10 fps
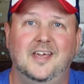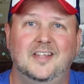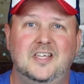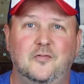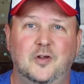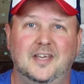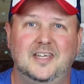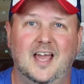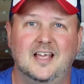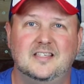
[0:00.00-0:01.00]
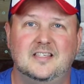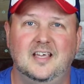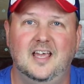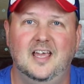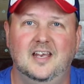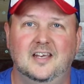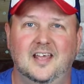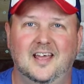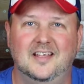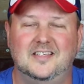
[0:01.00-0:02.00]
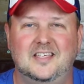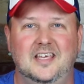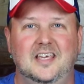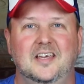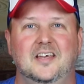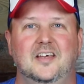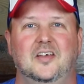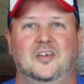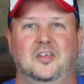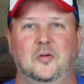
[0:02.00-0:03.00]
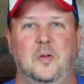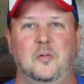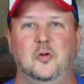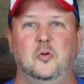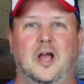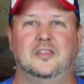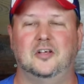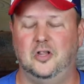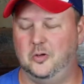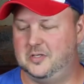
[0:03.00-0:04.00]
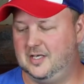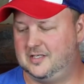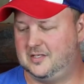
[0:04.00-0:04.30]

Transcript: see if we can guess and see maybe who the closest.